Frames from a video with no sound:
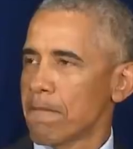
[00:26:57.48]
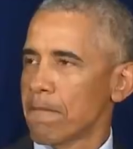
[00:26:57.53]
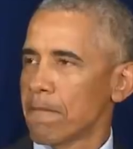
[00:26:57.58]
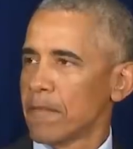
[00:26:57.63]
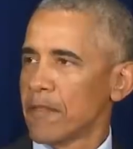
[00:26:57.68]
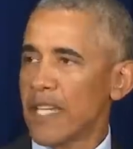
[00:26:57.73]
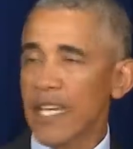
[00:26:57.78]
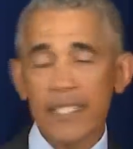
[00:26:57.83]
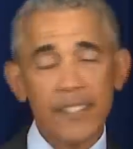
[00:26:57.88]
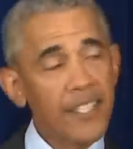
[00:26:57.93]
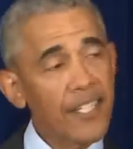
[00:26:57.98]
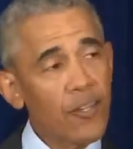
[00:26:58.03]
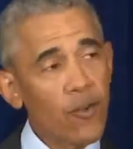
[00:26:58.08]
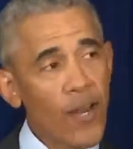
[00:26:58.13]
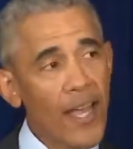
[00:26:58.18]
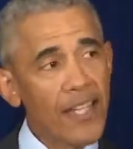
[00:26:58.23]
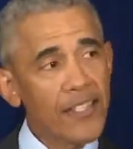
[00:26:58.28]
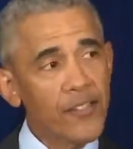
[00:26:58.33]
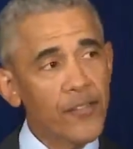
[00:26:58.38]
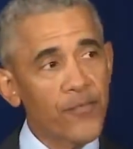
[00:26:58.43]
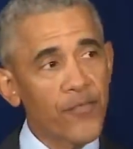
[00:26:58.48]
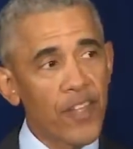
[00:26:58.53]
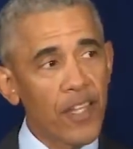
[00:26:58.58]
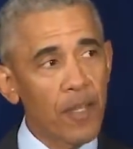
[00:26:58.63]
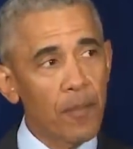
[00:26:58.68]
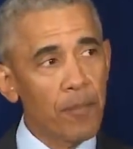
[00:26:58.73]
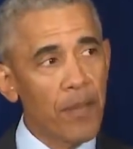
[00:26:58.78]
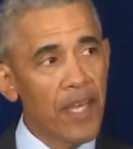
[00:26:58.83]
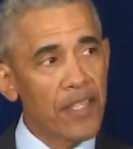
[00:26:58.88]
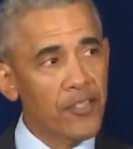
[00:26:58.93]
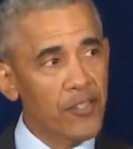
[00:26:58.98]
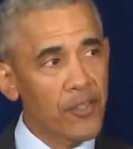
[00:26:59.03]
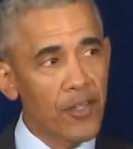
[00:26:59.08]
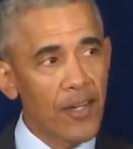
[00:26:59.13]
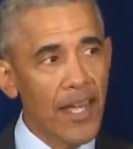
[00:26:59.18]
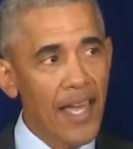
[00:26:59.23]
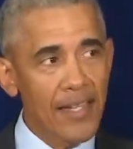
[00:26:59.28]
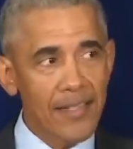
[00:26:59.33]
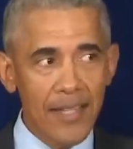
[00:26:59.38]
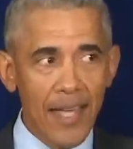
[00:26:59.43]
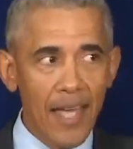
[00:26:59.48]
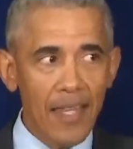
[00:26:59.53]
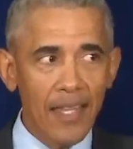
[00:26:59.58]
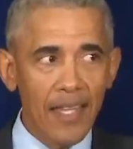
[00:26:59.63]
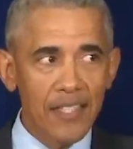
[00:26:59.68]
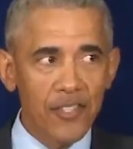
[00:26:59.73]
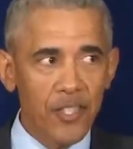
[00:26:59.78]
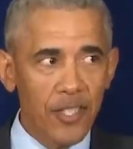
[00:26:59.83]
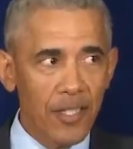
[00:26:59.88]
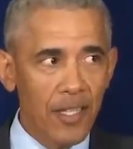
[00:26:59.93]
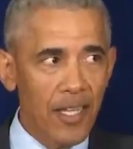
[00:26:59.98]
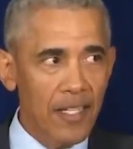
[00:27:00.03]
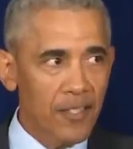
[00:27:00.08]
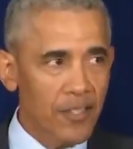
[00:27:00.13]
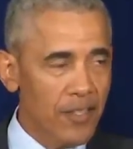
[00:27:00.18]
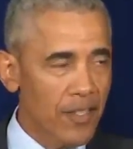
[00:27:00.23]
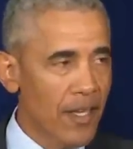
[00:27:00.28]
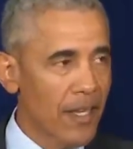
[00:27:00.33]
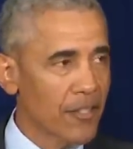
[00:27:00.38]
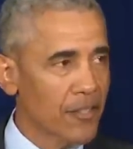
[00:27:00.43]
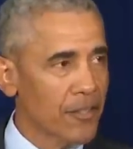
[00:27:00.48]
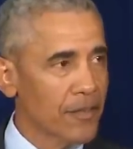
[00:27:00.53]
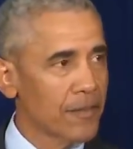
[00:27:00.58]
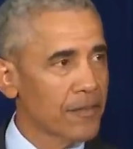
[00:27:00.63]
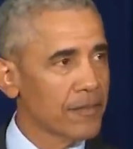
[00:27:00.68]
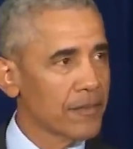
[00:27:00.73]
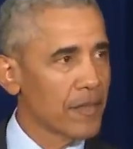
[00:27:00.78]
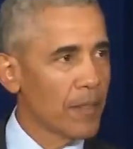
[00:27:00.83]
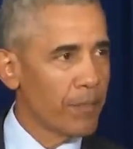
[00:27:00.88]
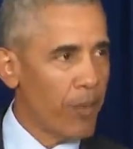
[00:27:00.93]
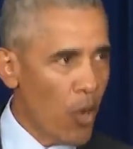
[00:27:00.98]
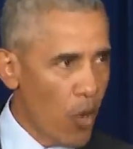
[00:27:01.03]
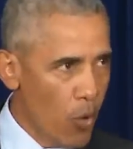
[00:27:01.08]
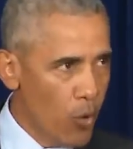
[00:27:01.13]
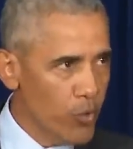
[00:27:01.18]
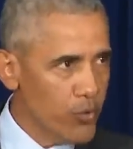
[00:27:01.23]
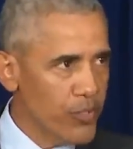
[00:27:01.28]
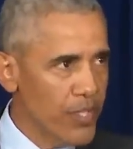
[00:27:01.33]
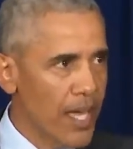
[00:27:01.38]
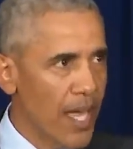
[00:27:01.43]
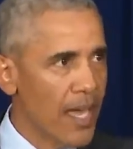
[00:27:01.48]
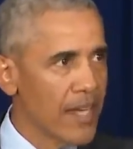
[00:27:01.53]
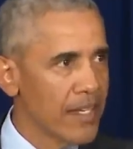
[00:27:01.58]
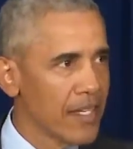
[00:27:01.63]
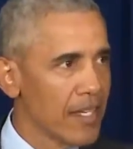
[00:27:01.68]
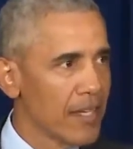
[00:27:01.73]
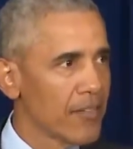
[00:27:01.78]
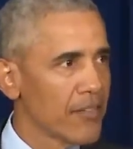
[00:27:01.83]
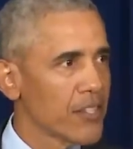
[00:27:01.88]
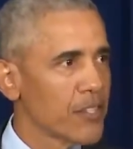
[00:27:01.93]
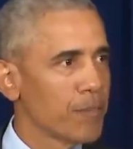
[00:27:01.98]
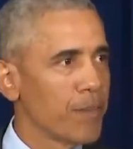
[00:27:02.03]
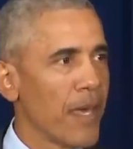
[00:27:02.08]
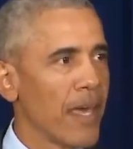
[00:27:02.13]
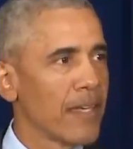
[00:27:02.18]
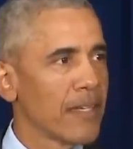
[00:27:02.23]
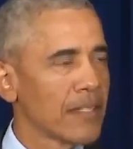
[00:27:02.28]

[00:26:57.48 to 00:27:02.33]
Dixiecrats filibustered anti-lynching legislation, opposed the idea of expanding